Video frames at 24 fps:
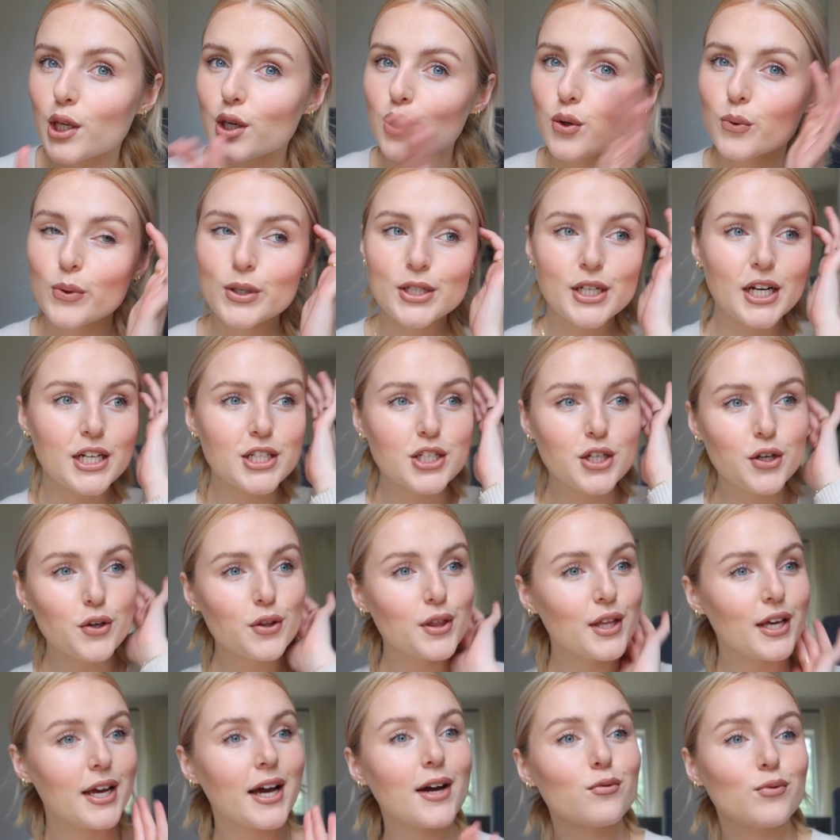look, which I do
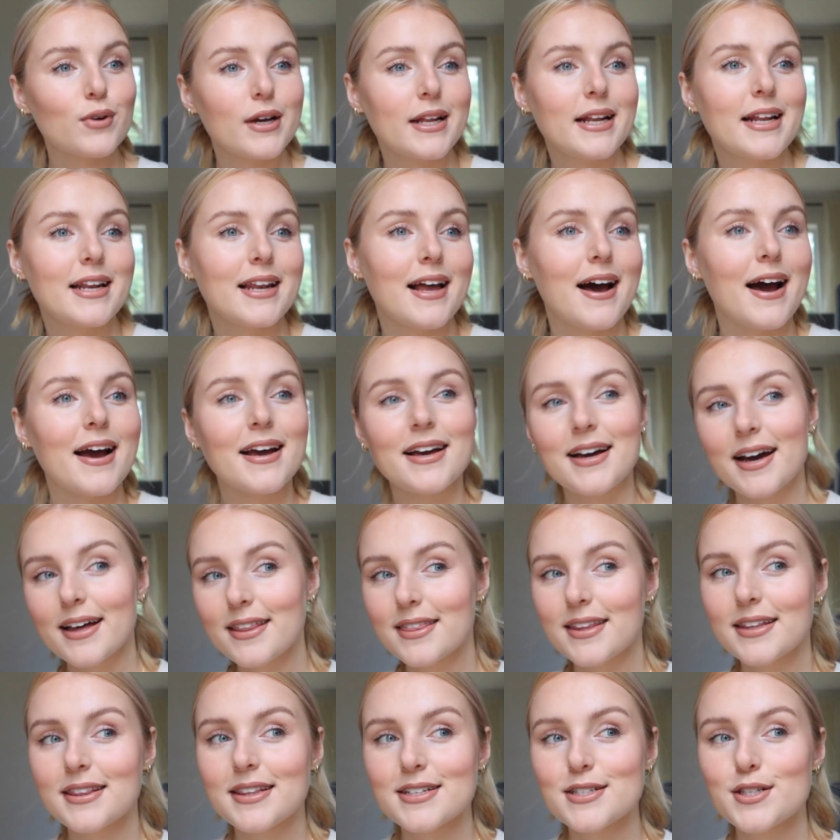think I really like. I
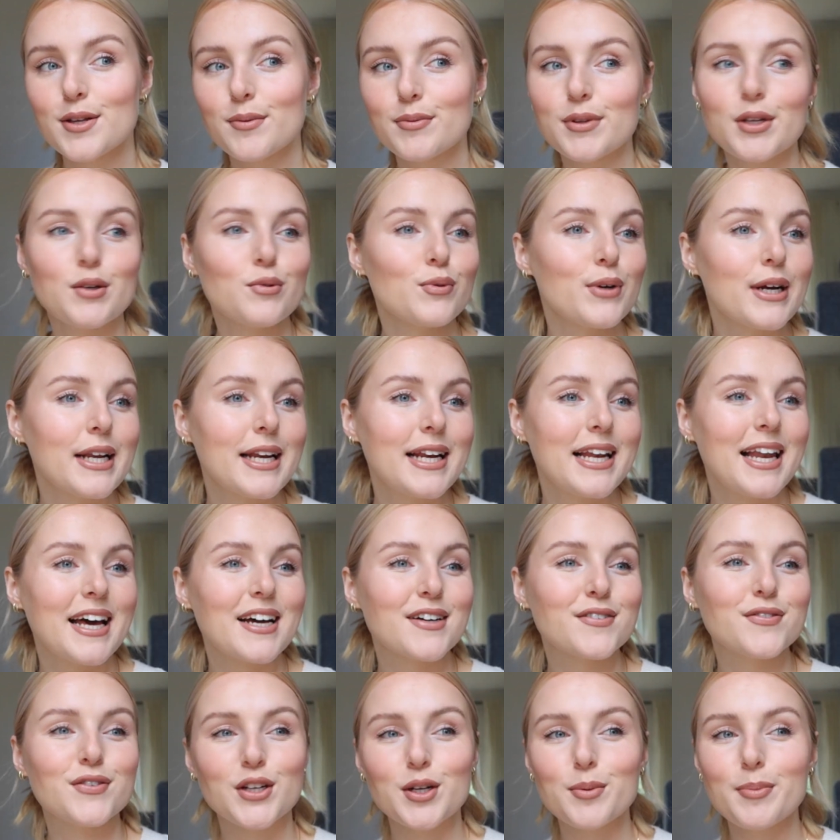think there's something really
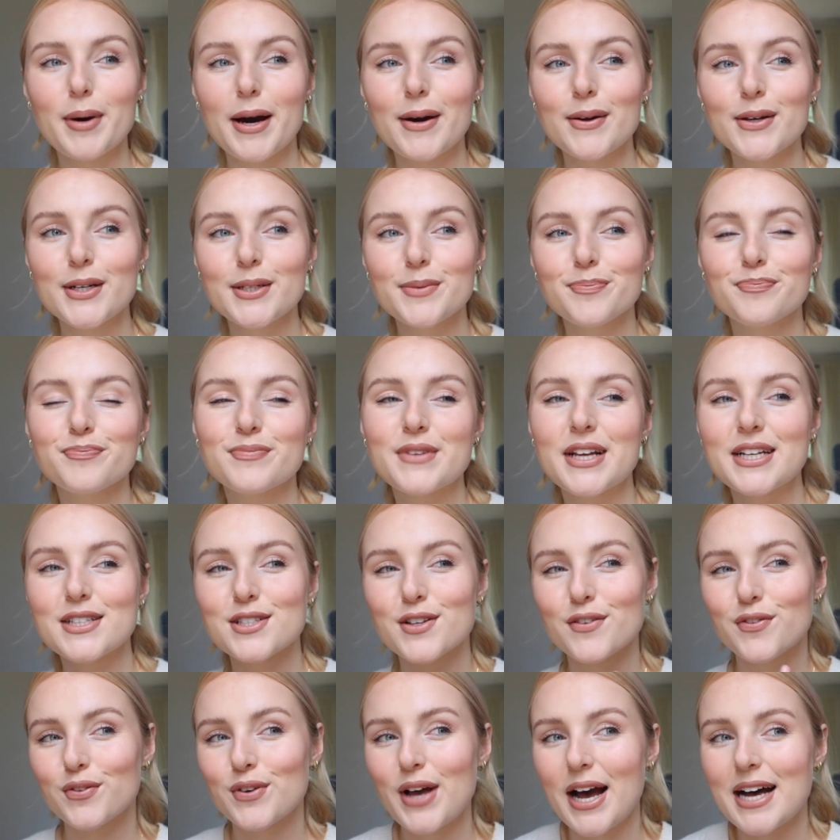like fun about it. It
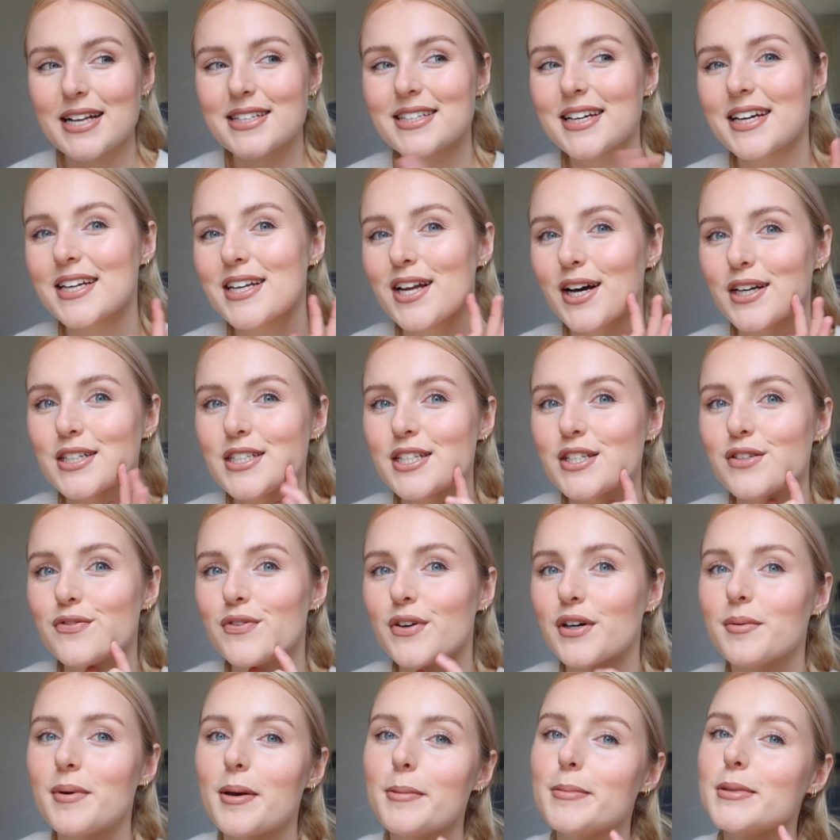has like a 90s
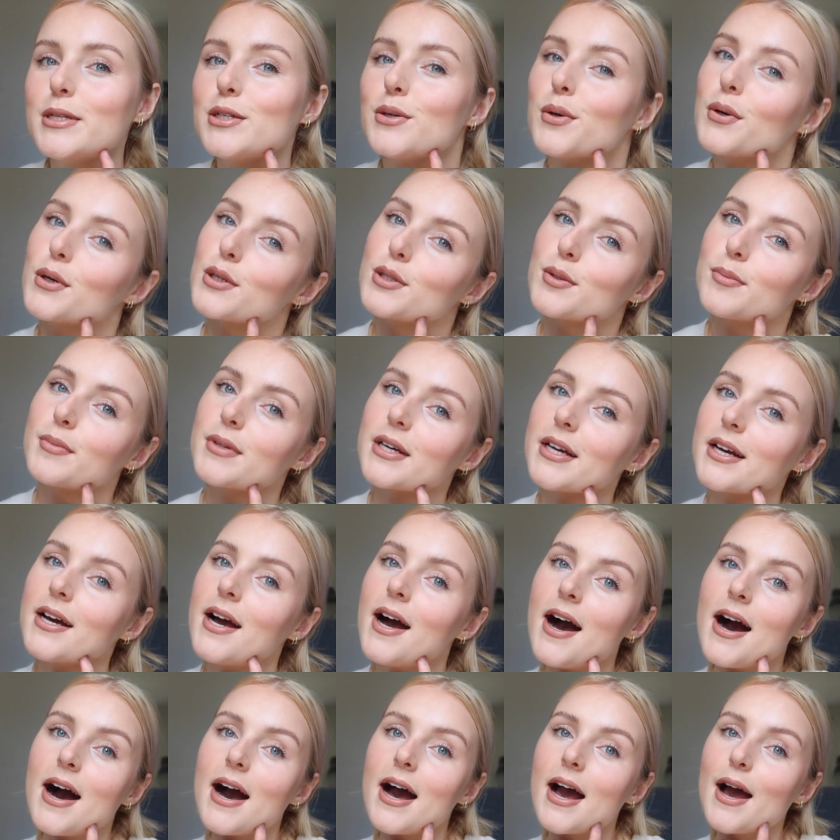feel maybe too or something.
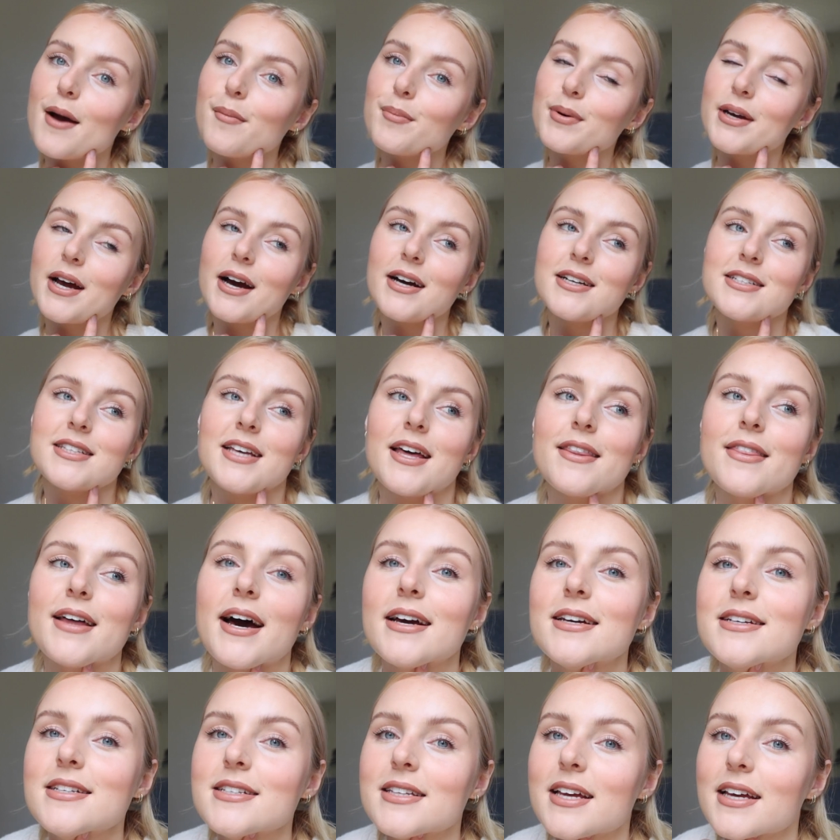But guys, yeah,
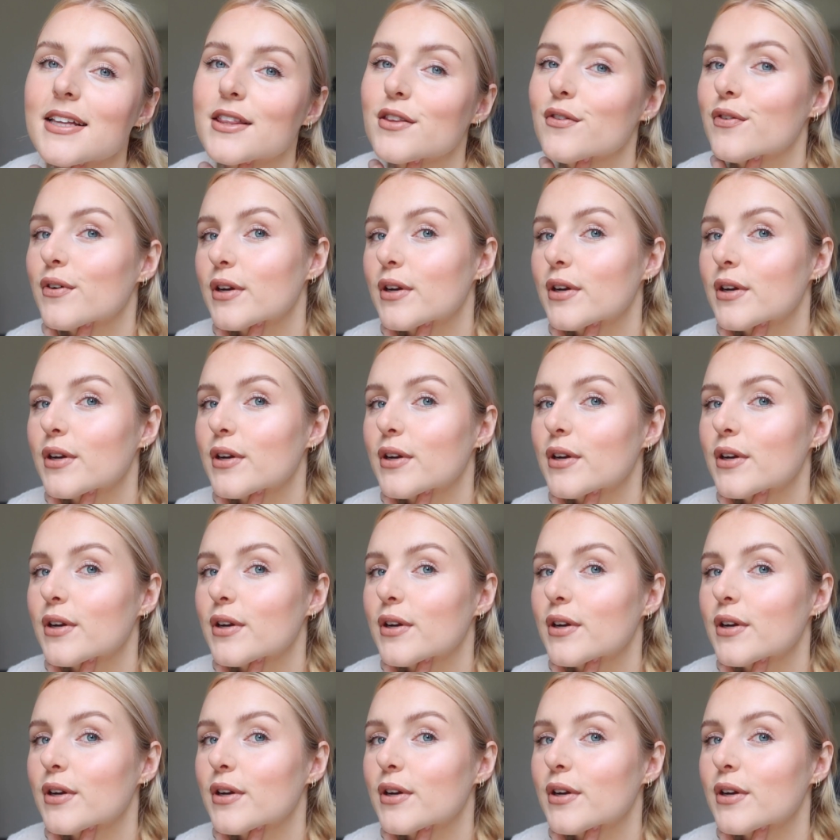that is like the